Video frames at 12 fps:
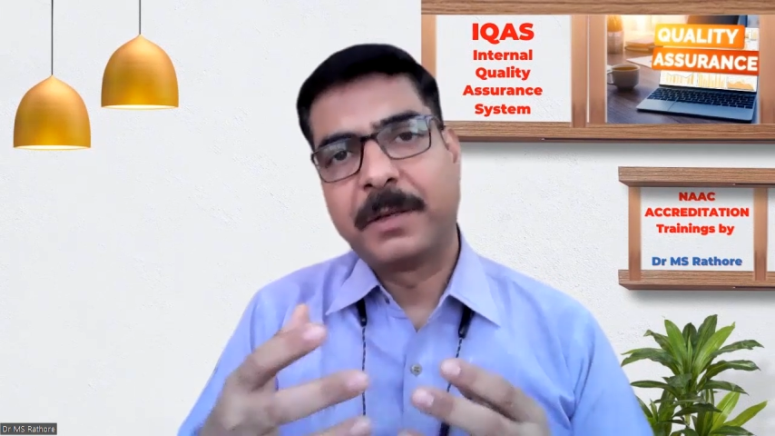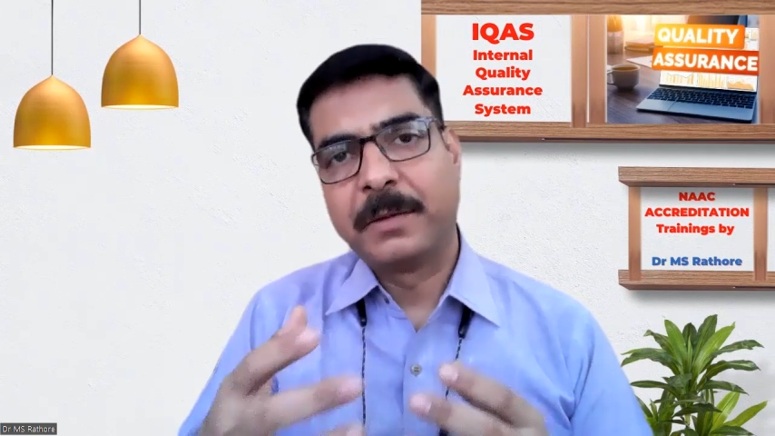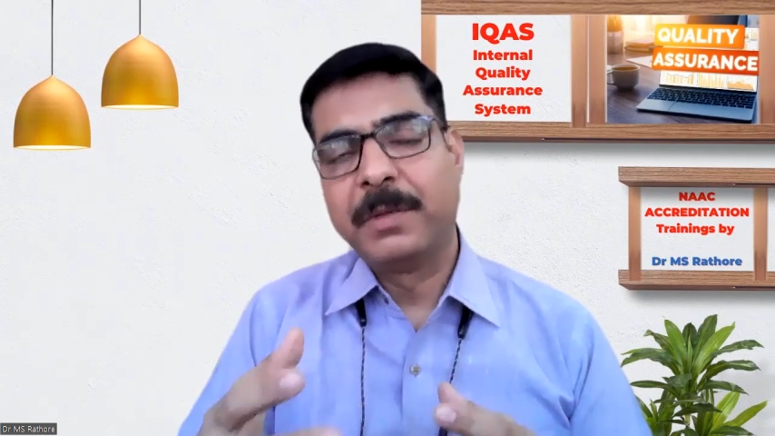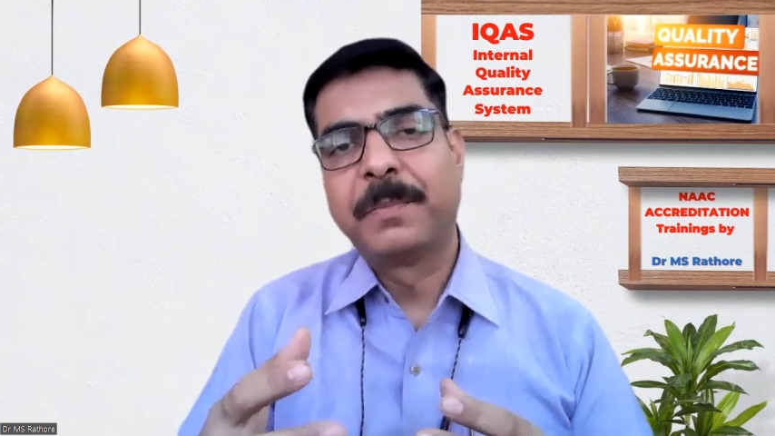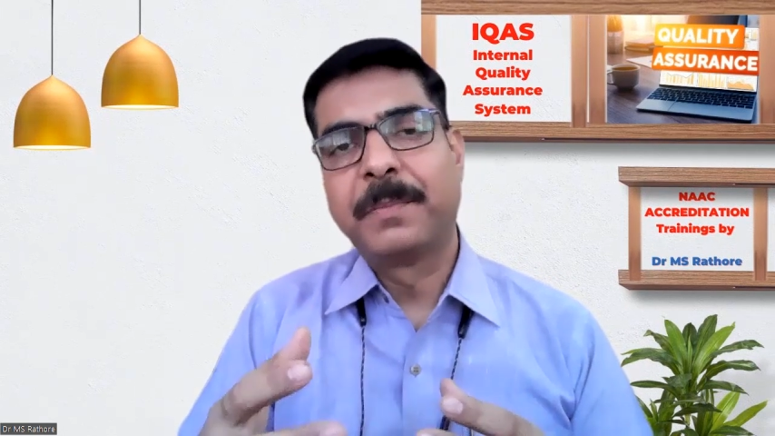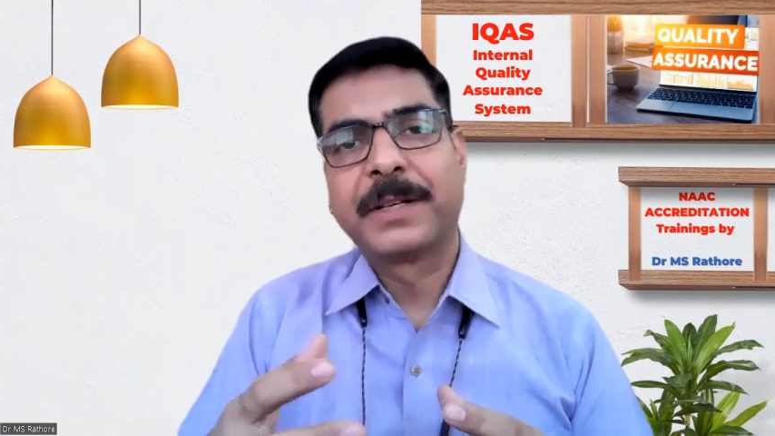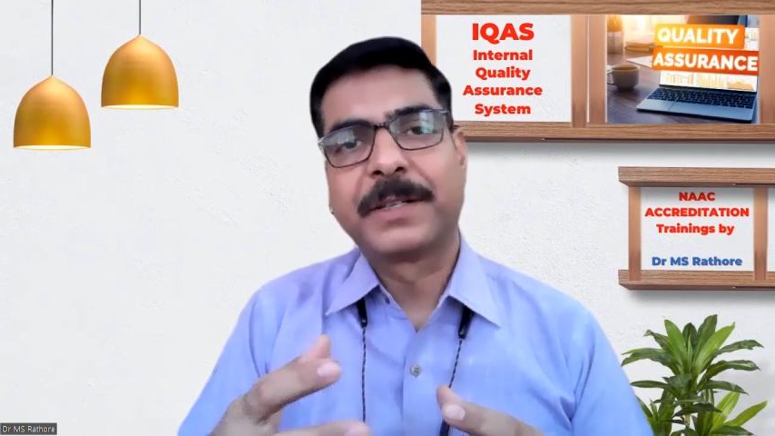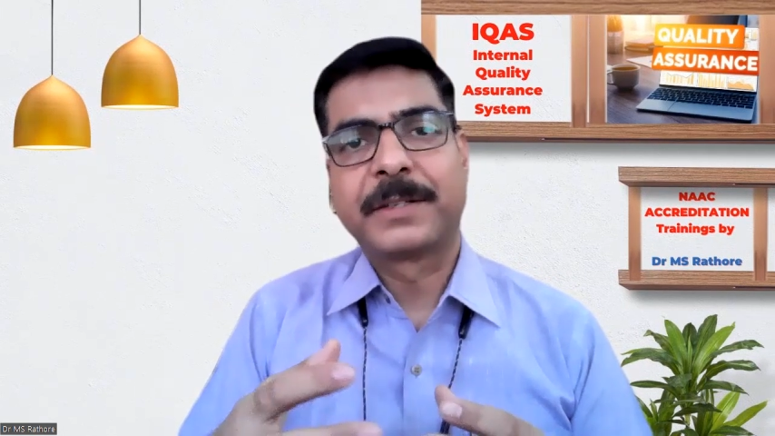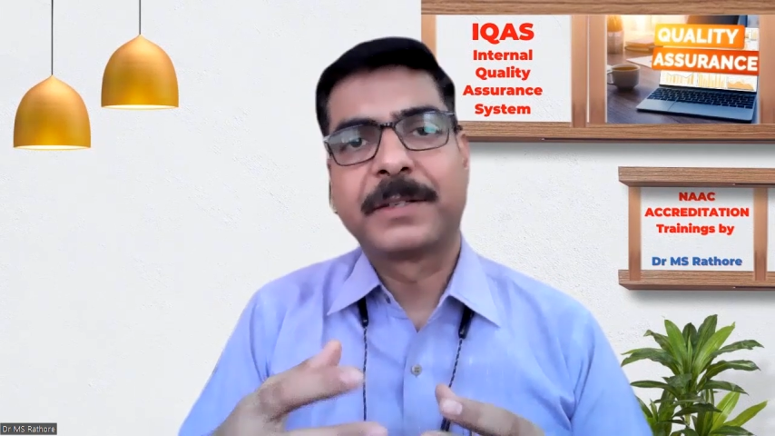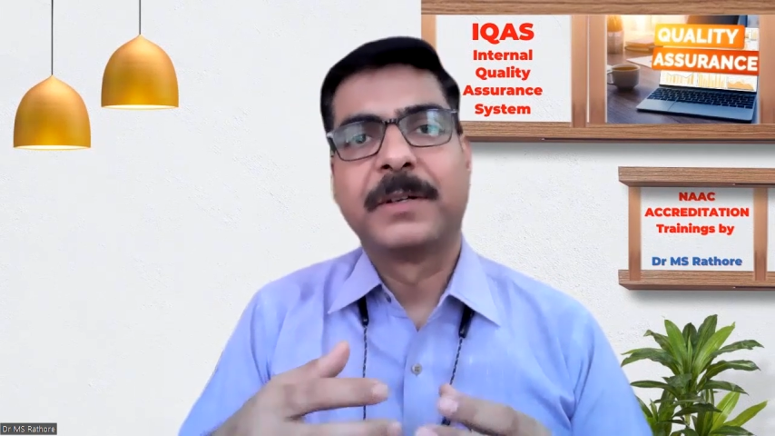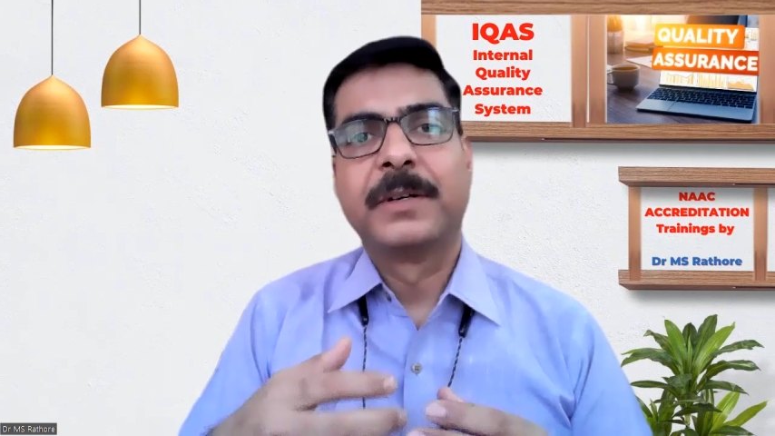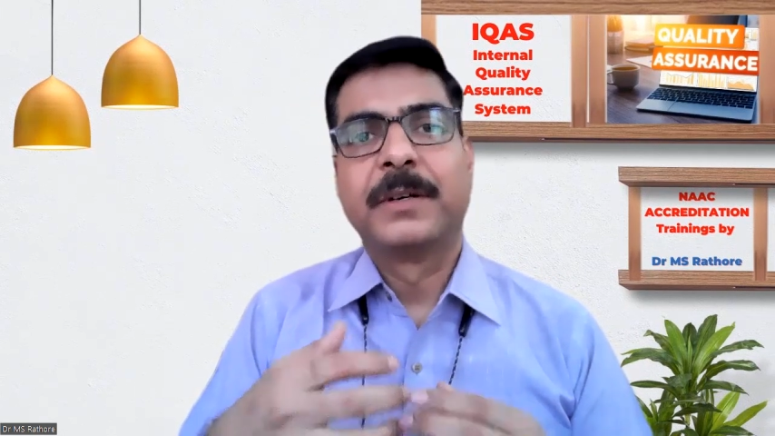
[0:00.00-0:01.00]
B+,
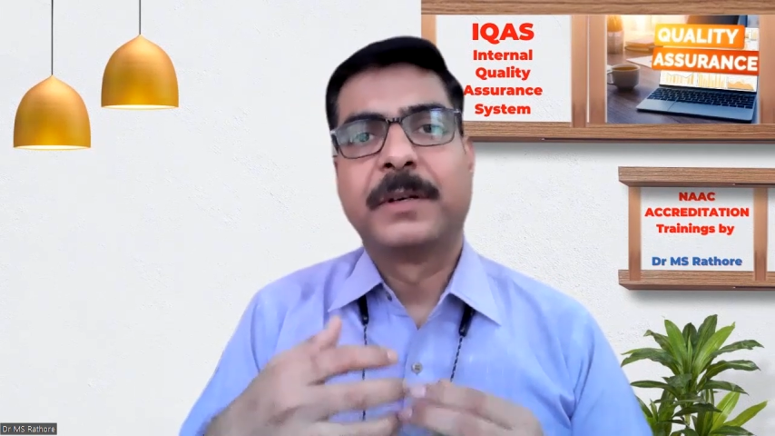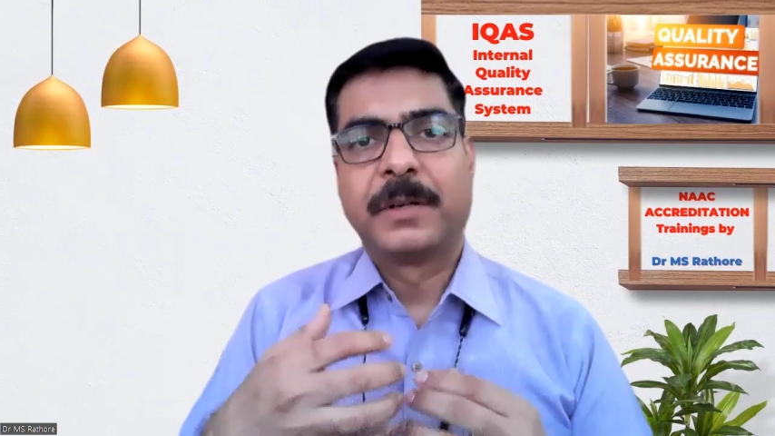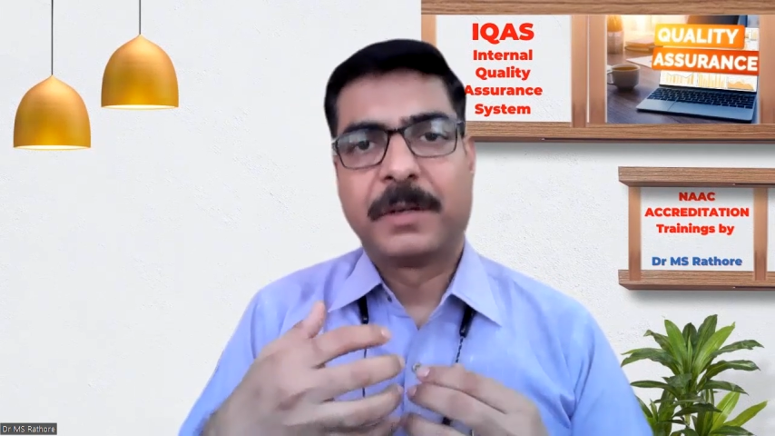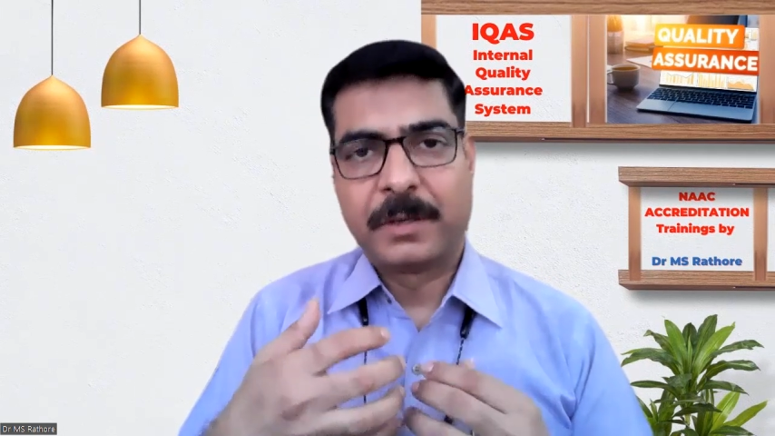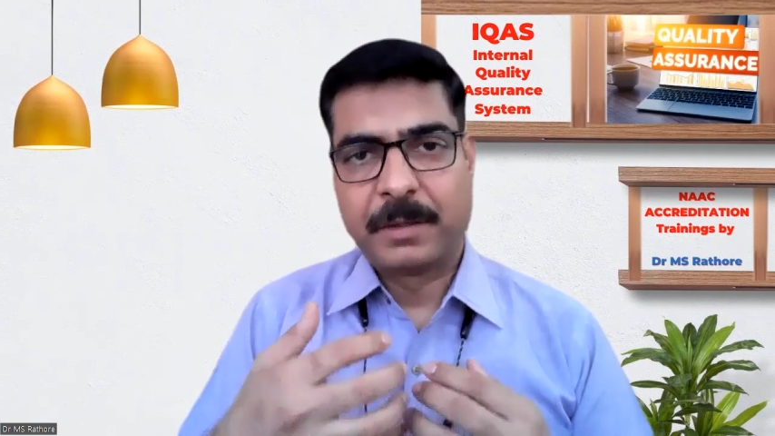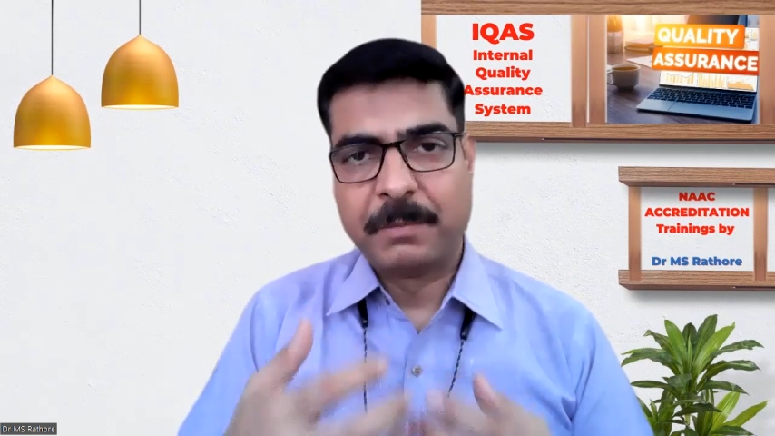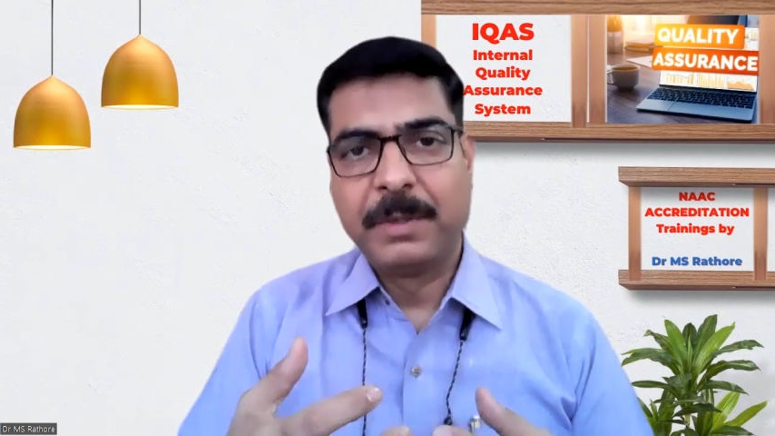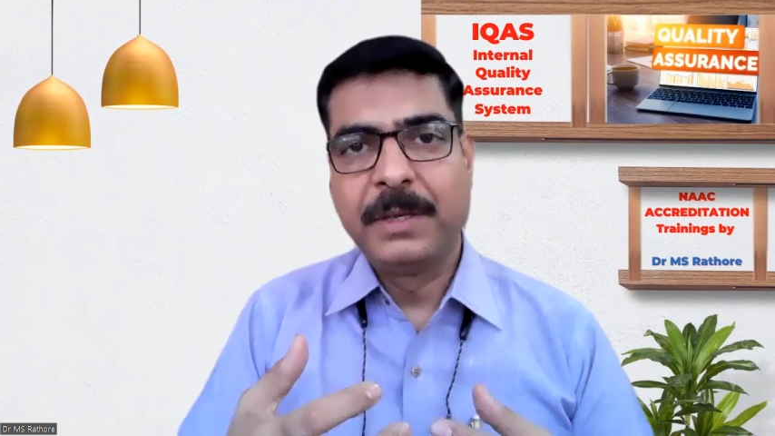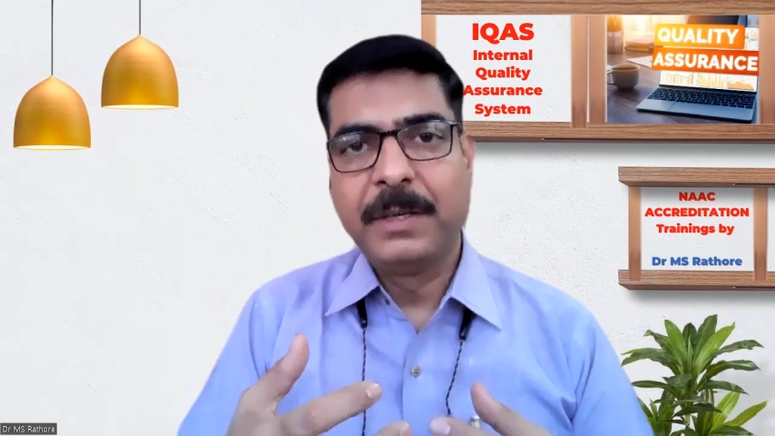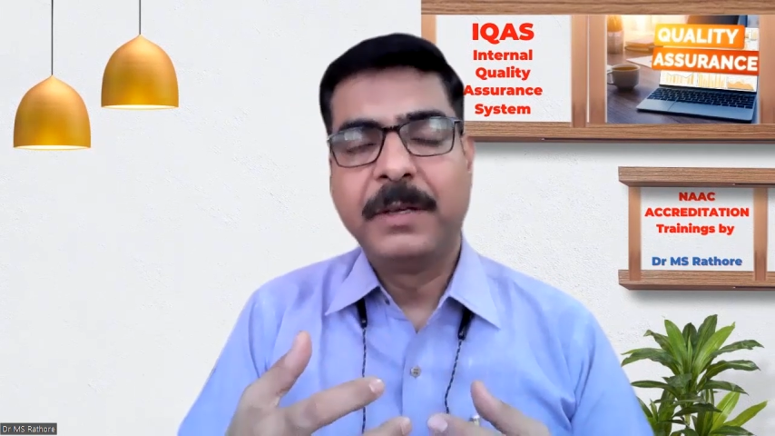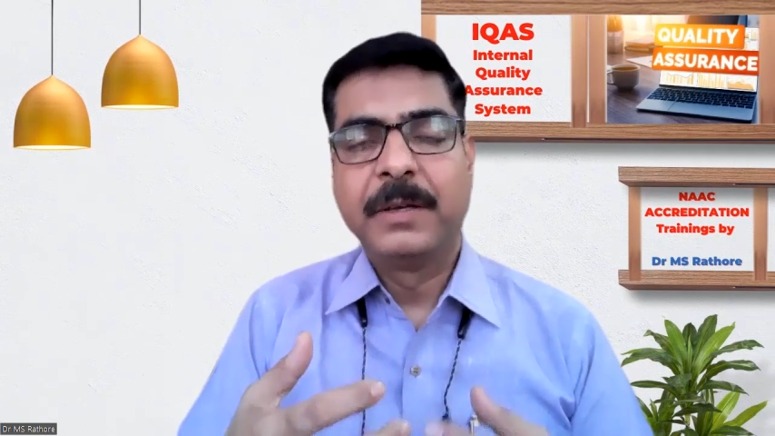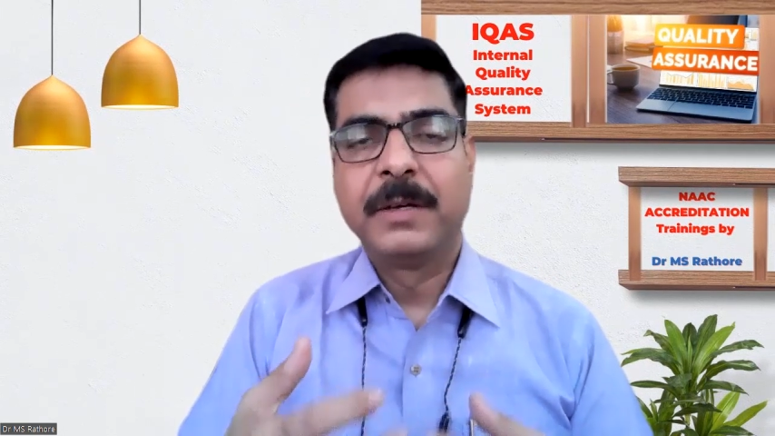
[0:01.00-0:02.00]

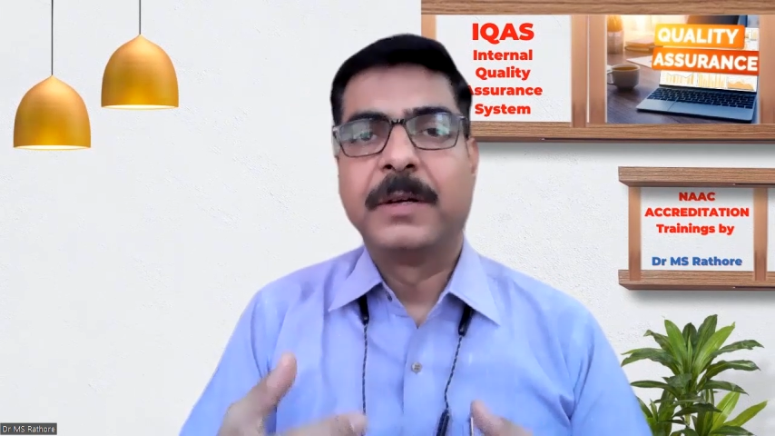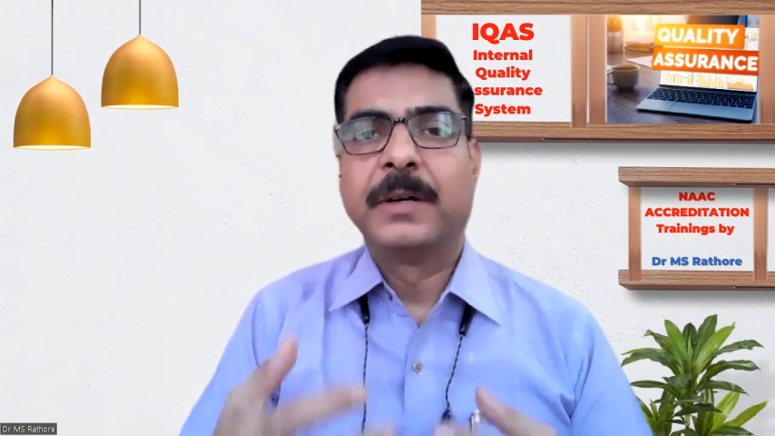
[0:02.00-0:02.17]
B,